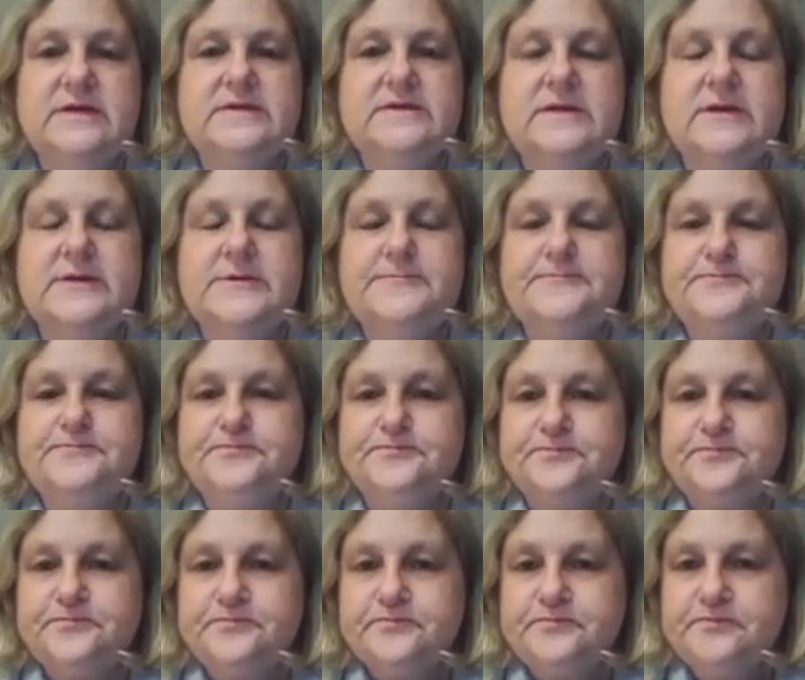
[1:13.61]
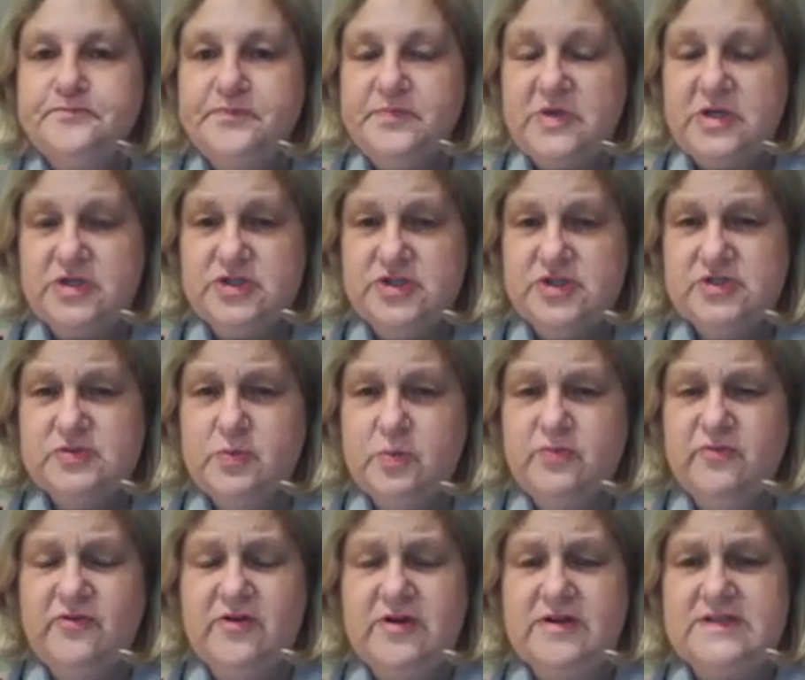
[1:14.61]
So it's just
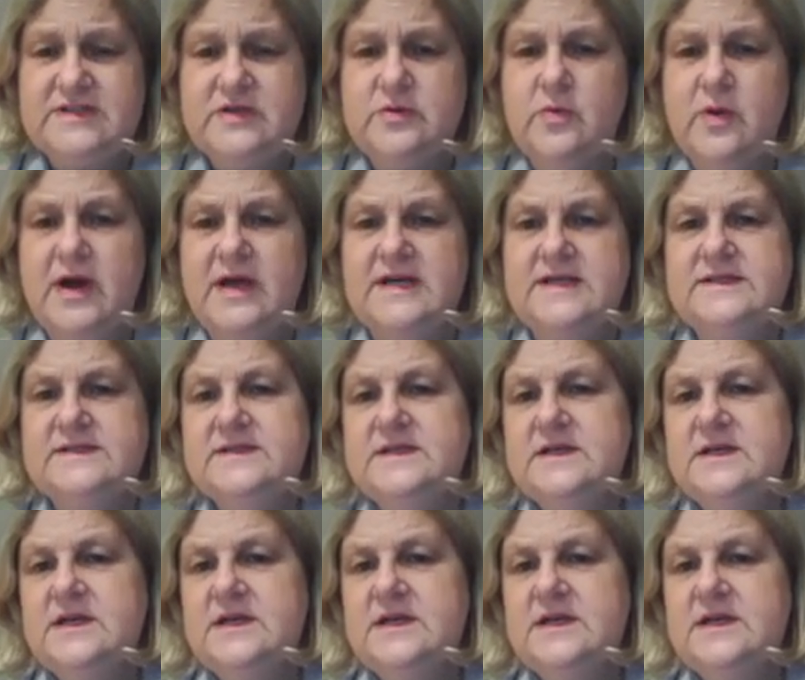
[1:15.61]
finding ways